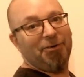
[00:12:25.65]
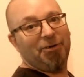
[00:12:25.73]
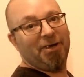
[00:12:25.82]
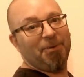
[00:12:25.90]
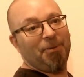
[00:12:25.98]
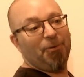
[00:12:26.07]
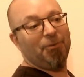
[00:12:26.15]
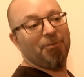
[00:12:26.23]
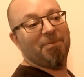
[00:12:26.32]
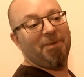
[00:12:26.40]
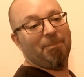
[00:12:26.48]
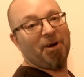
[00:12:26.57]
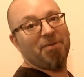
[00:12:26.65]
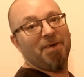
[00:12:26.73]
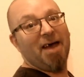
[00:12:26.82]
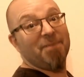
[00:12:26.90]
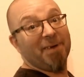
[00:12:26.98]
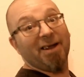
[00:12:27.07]
you get a little breath of
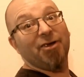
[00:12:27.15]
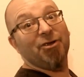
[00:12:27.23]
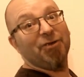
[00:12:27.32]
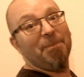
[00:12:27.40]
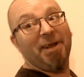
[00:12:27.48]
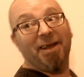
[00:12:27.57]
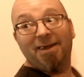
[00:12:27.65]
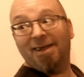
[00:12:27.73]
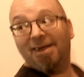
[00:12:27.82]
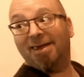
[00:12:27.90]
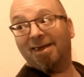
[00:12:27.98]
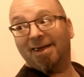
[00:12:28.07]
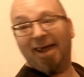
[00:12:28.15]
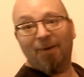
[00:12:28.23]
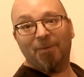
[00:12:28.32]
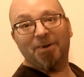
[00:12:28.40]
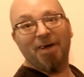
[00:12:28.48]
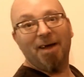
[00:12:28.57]
heaven because, I mean,
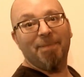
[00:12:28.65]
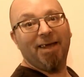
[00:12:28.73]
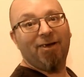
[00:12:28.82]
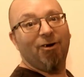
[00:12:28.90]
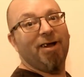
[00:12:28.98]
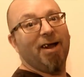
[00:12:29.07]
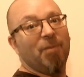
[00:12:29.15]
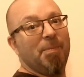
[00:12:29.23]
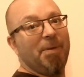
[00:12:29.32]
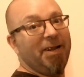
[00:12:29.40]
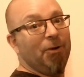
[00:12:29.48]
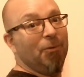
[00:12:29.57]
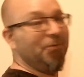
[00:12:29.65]
every time they cook, everybody knows